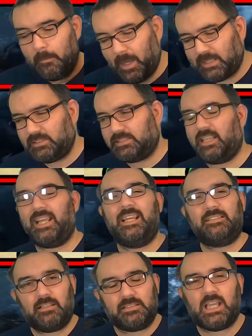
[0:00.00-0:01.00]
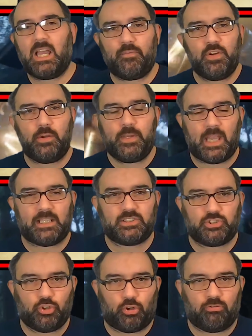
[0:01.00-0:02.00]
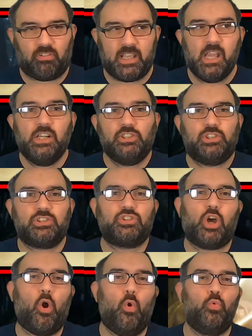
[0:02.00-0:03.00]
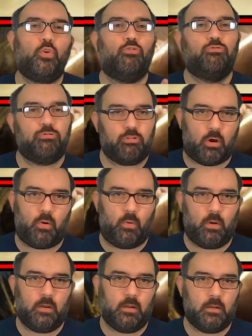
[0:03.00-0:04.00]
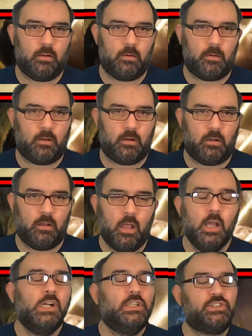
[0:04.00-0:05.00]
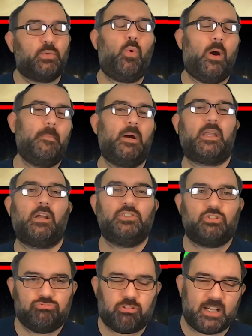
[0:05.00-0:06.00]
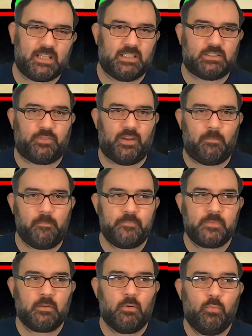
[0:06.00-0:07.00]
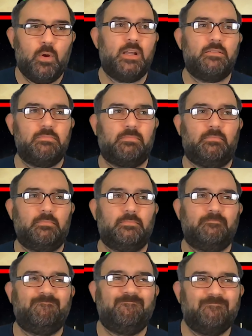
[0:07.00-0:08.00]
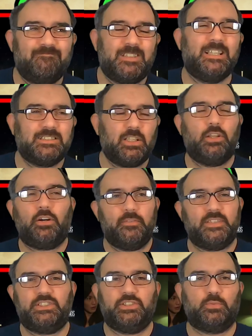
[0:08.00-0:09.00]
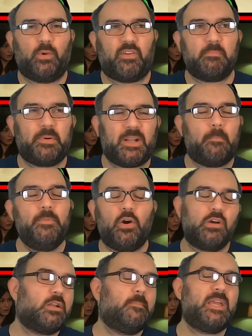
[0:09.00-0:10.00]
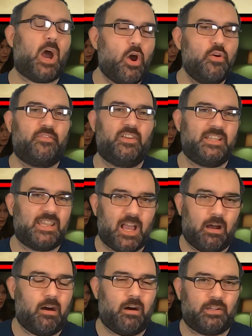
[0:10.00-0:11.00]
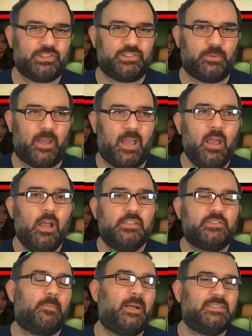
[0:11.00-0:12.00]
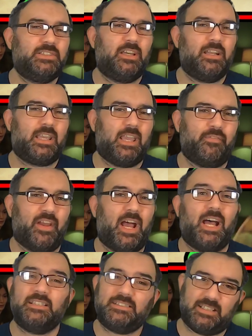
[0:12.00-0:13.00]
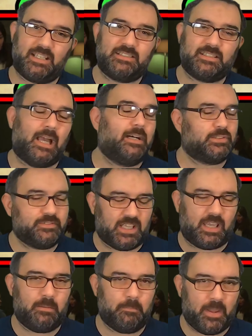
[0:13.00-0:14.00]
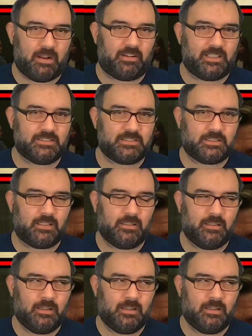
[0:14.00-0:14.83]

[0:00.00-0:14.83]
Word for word: But as I said, it does have an okay story, just told wrong. So what am I going to rank this film? Well, there's a lot of issues with it, but I'm not going to be overly that harsh to it, so I'm actually going to give it a 6 out of 10 berries.